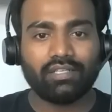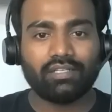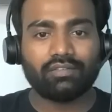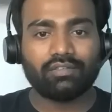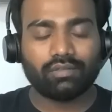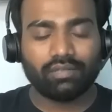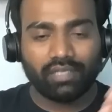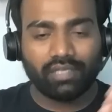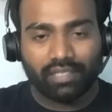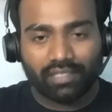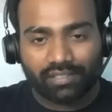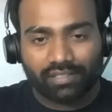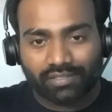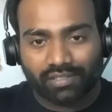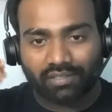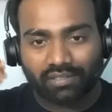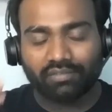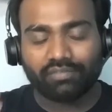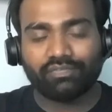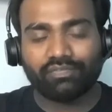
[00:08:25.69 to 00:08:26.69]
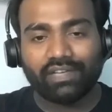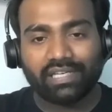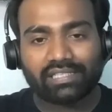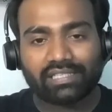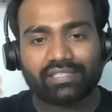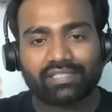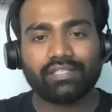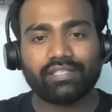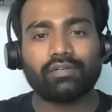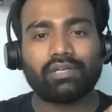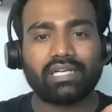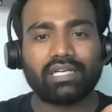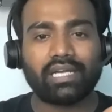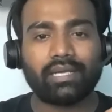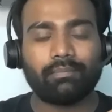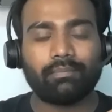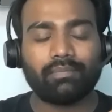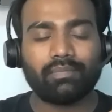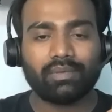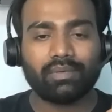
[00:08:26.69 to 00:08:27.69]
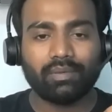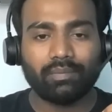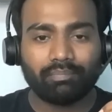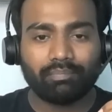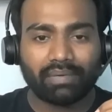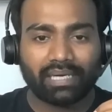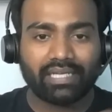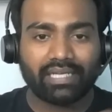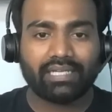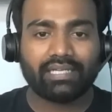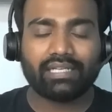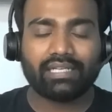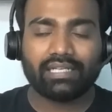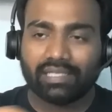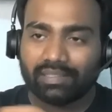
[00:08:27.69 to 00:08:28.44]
So instead of wasting your time by